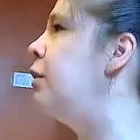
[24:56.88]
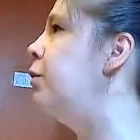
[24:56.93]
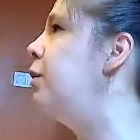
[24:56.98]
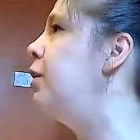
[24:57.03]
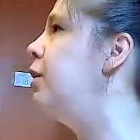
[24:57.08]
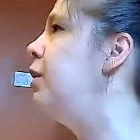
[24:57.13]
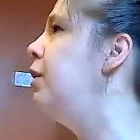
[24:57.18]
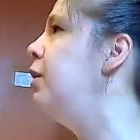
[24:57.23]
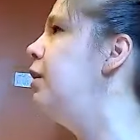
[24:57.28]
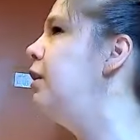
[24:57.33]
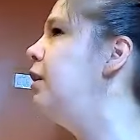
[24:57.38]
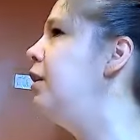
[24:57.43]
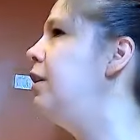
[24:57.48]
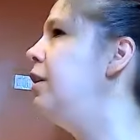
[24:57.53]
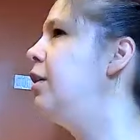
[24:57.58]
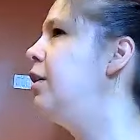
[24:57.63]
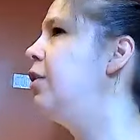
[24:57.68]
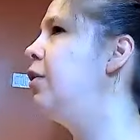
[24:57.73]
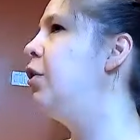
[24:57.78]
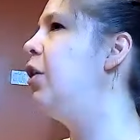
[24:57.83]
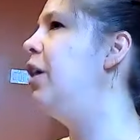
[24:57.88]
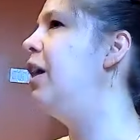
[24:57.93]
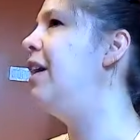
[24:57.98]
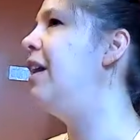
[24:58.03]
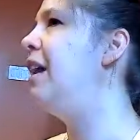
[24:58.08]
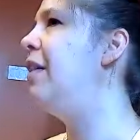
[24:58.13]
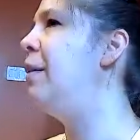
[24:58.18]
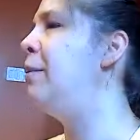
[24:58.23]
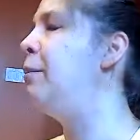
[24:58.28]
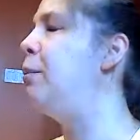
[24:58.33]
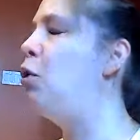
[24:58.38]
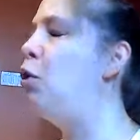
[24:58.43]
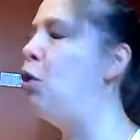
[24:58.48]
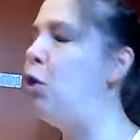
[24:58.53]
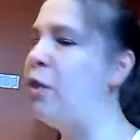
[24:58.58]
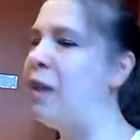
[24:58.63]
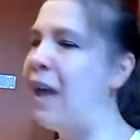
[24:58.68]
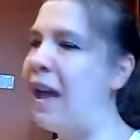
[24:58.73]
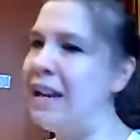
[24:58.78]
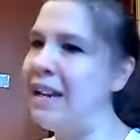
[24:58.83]
you. Good. And then
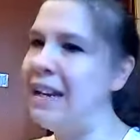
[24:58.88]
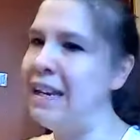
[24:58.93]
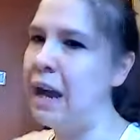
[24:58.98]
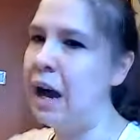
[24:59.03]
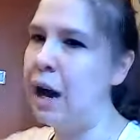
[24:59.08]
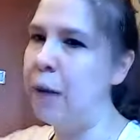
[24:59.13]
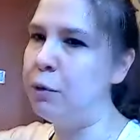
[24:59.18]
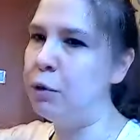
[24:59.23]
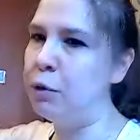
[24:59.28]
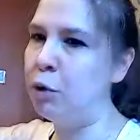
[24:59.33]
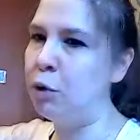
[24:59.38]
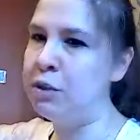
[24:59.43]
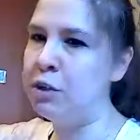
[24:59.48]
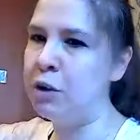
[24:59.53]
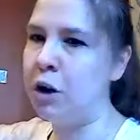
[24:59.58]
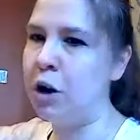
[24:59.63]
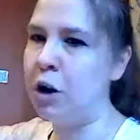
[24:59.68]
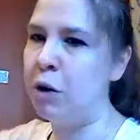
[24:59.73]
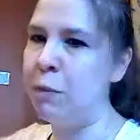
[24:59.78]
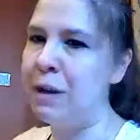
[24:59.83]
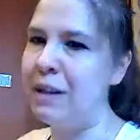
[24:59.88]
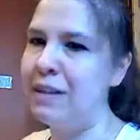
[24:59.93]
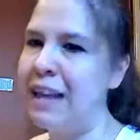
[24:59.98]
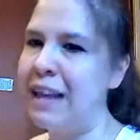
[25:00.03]
pull that knee up towards your armpit